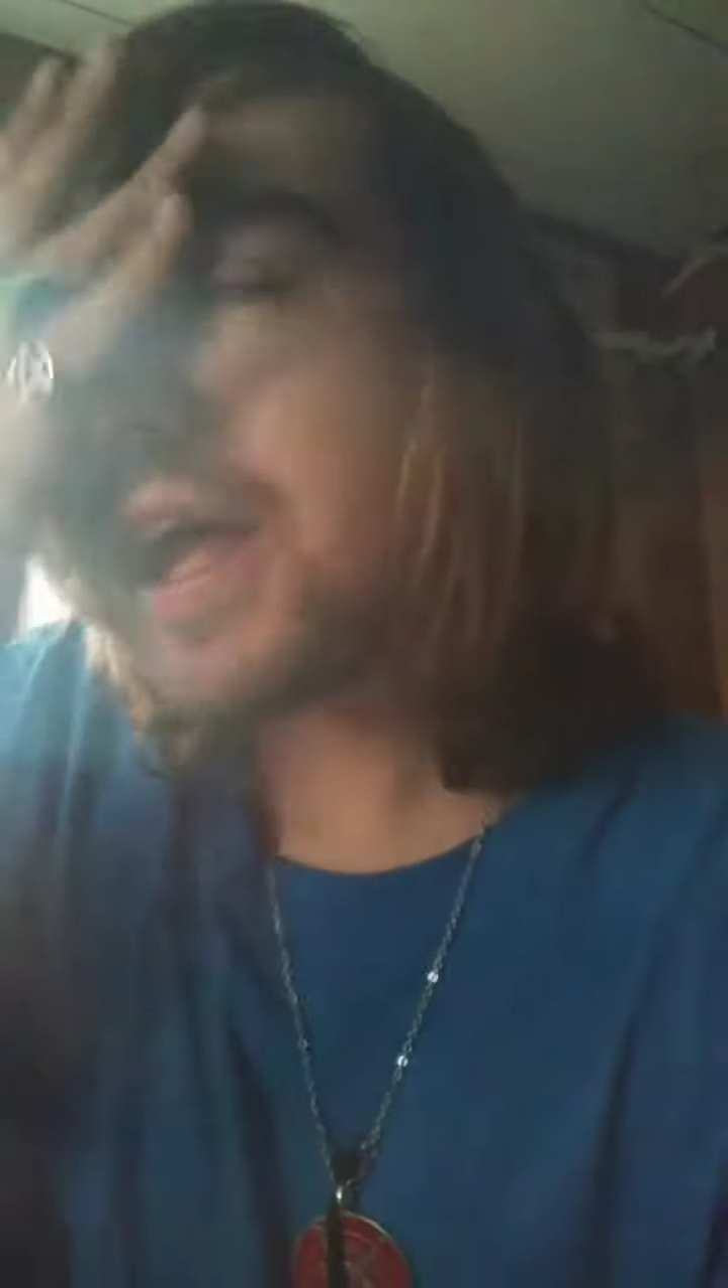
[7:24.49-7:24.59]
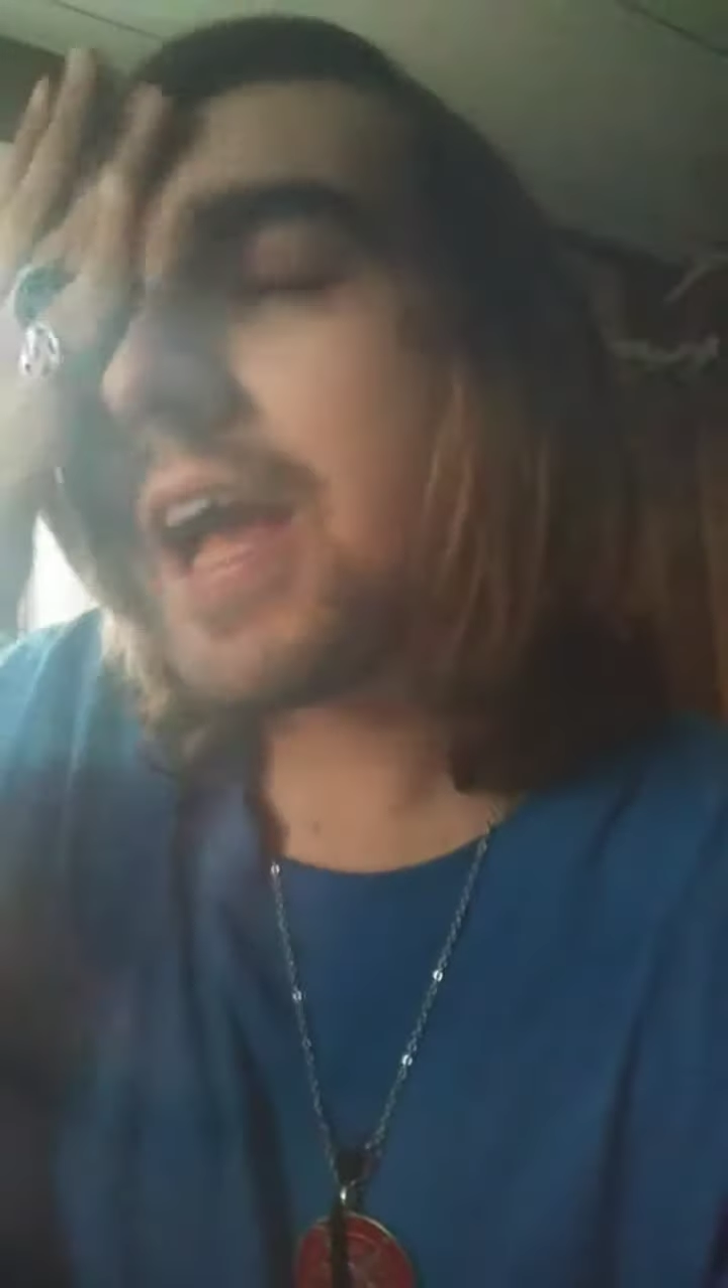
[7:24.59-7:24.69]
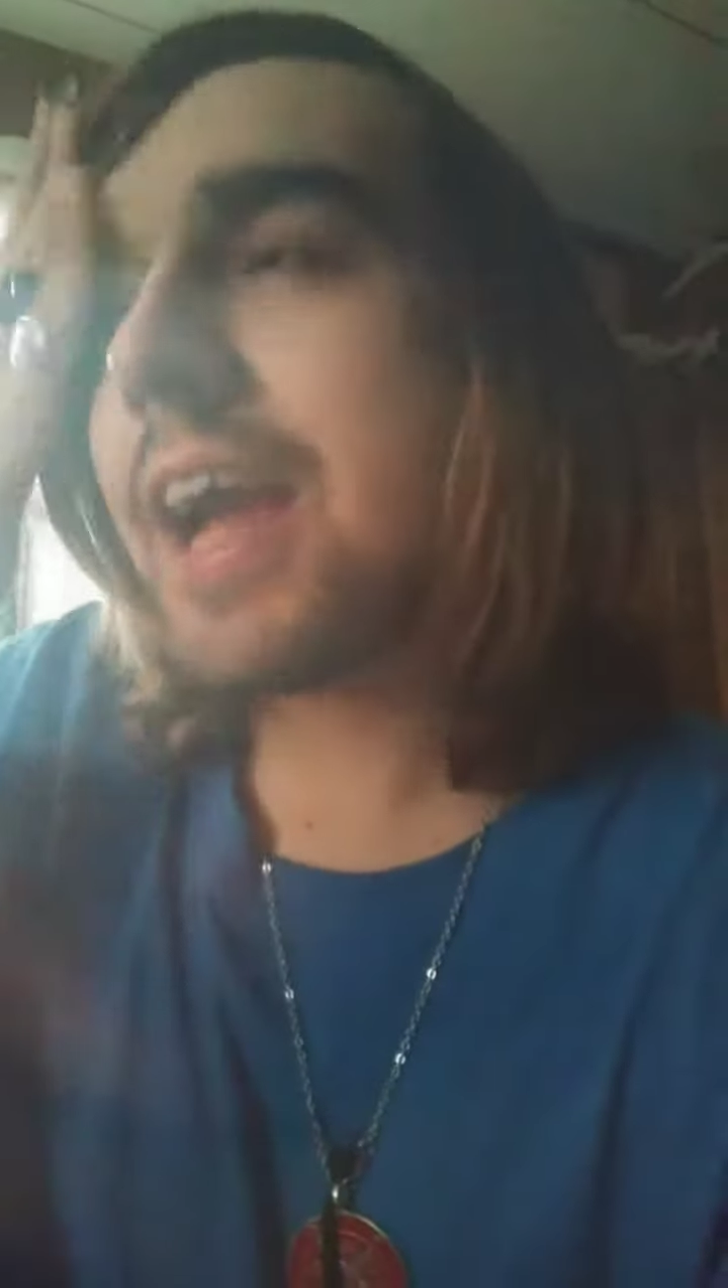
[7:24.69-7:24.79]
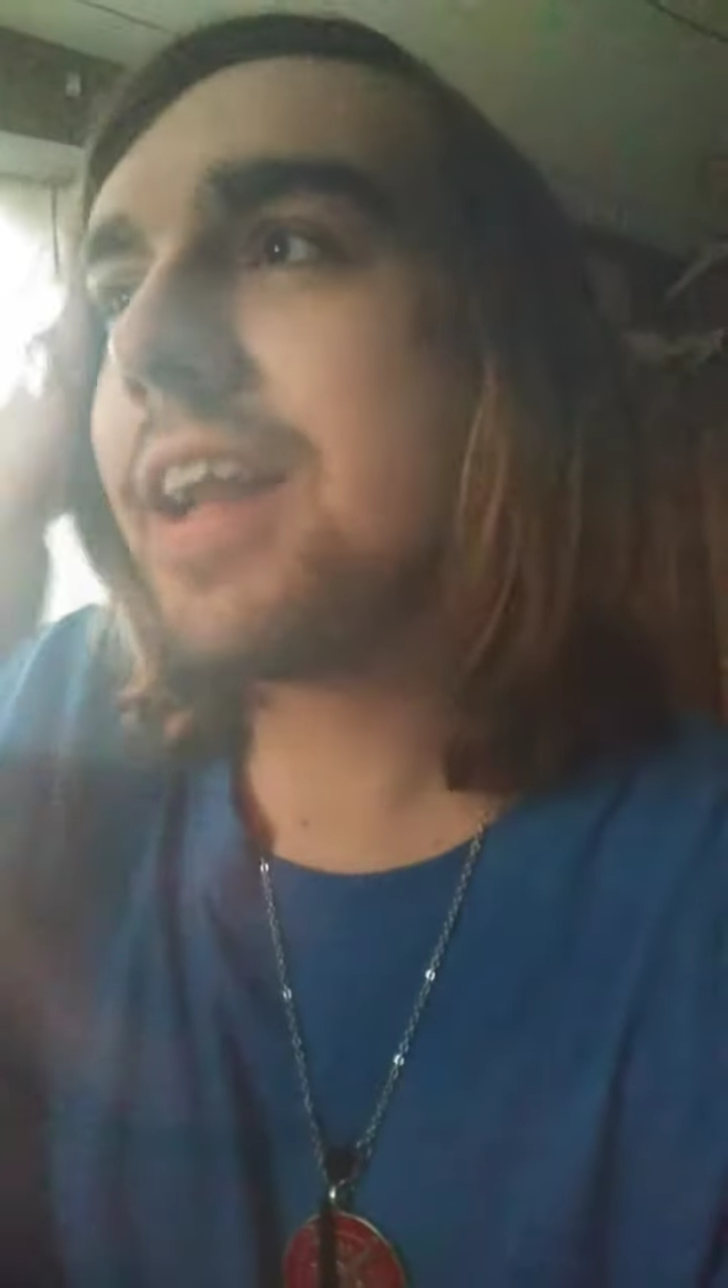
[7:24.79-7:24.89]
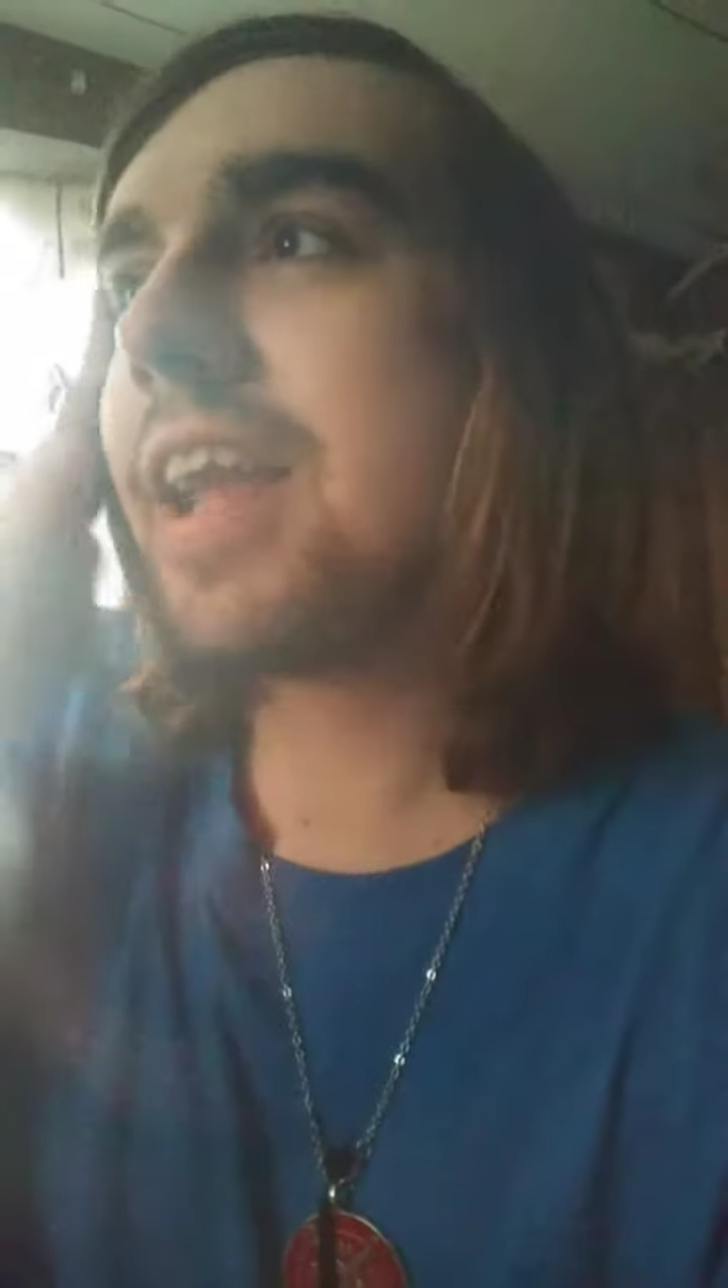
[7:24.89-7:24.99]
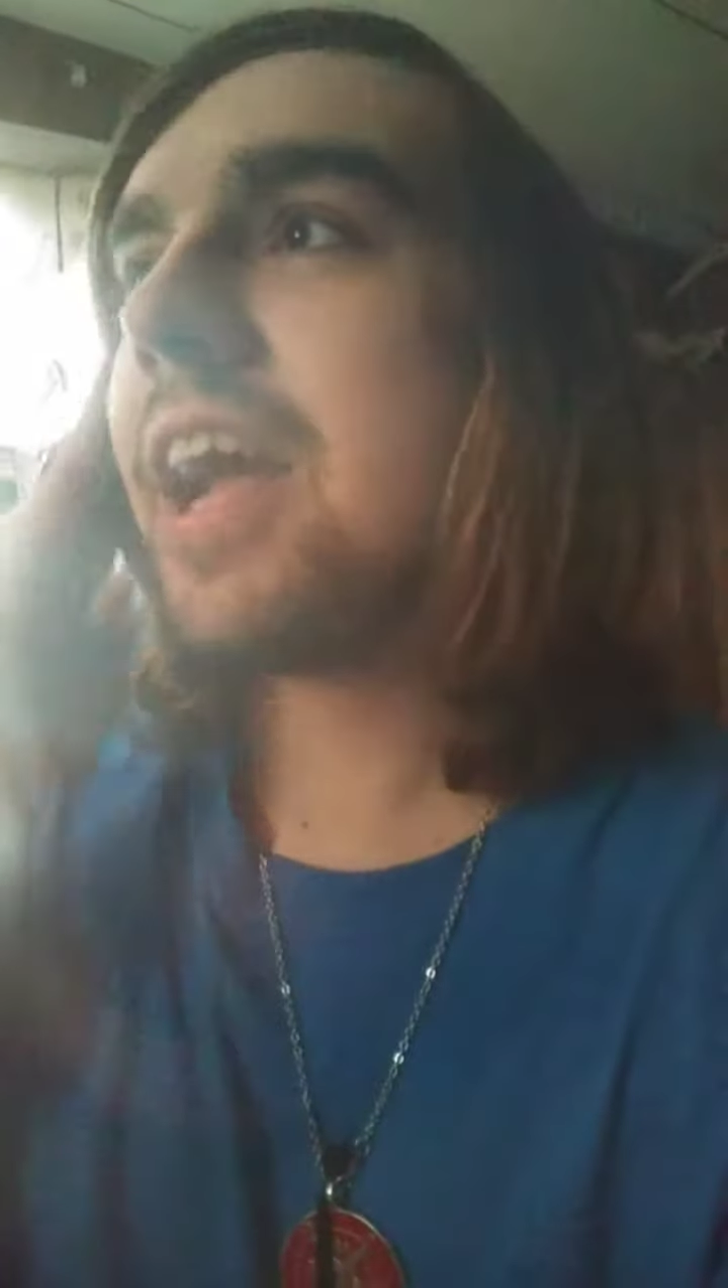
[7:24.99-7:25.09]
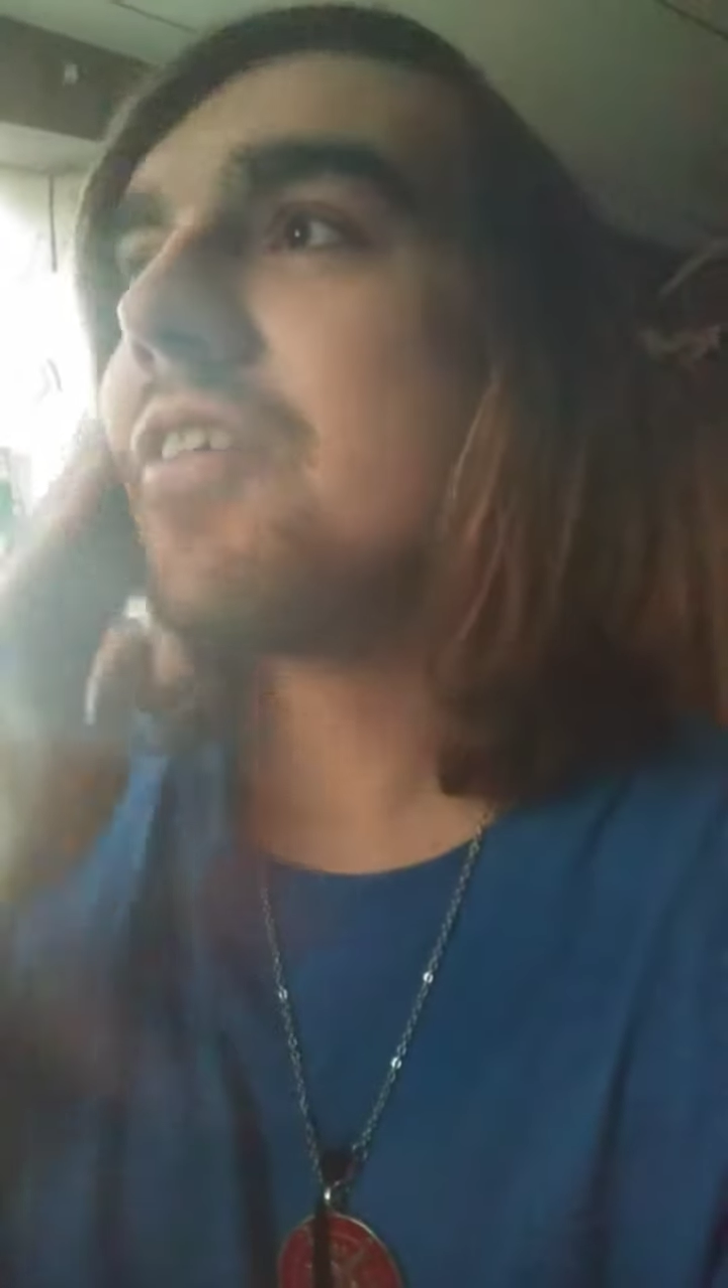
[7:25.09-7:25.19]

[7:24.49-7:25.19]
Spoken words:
and